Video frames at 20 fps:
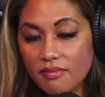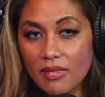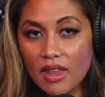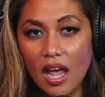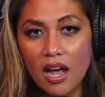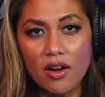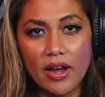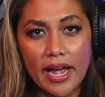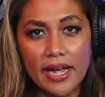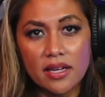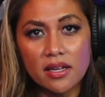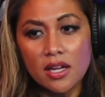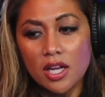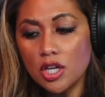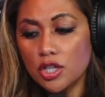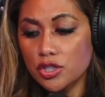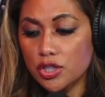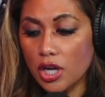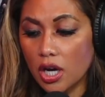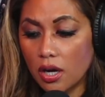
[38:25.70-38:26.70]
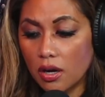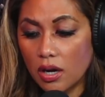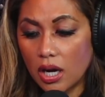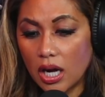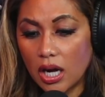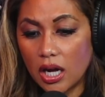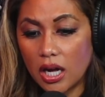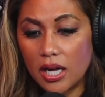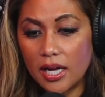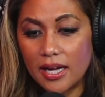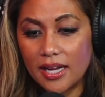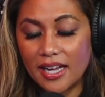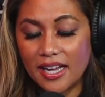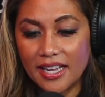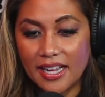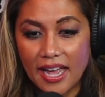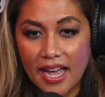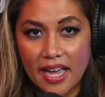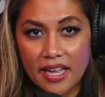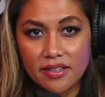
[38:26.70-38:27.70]
Okay, so
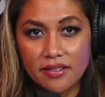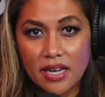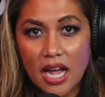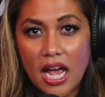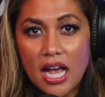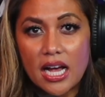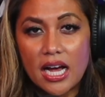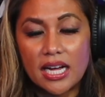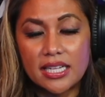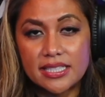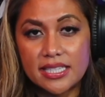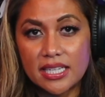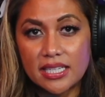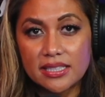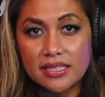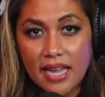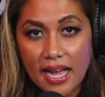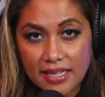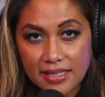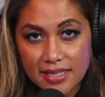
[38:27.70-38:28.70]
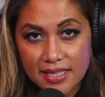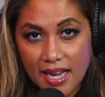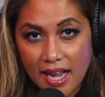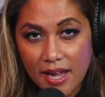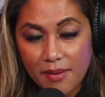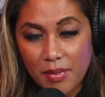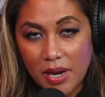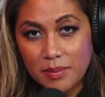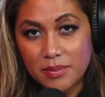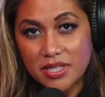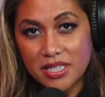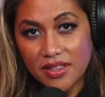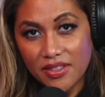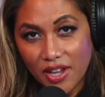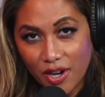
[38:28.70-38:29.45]
again, until next time, I'm Cynthia